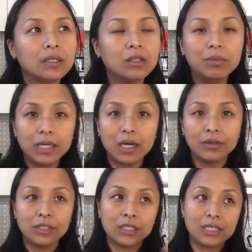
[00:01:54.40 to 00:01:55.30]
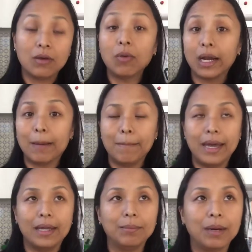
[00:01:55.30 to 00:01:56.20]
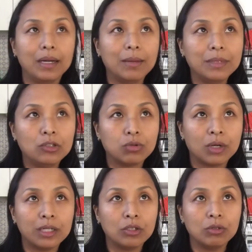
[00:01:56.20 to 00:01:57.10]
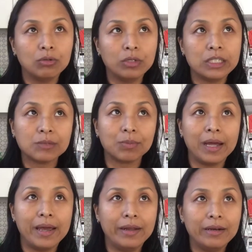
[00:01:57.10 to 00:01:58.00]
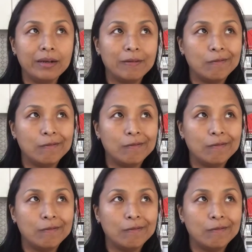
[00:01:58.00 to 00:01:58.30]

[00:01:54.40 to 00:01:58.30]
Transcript: You may not understand what I meant, but let me try to explain